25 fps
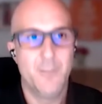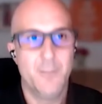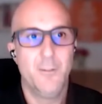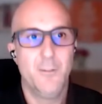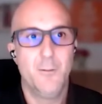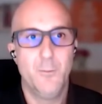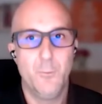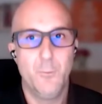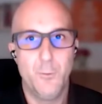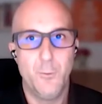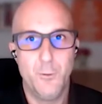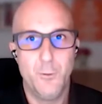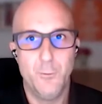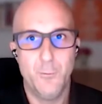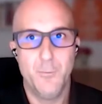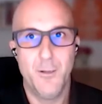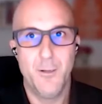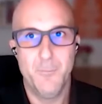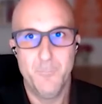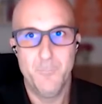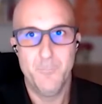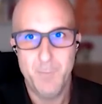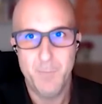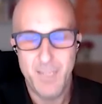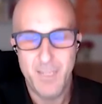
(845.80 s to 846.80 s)
to
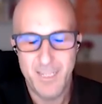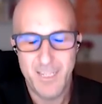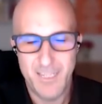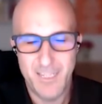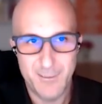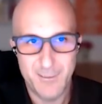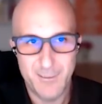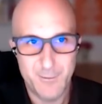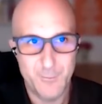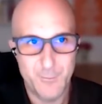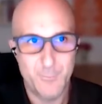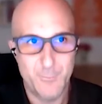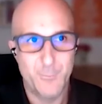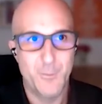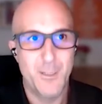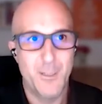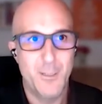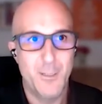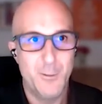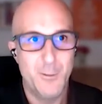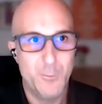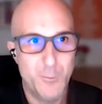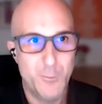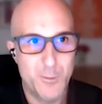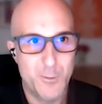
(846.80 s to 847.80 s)
human beings, to the
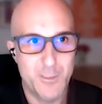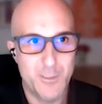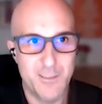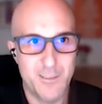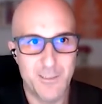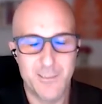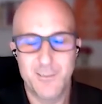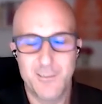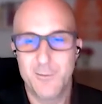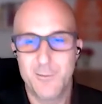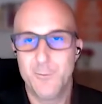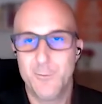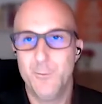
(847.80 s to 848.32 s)
users,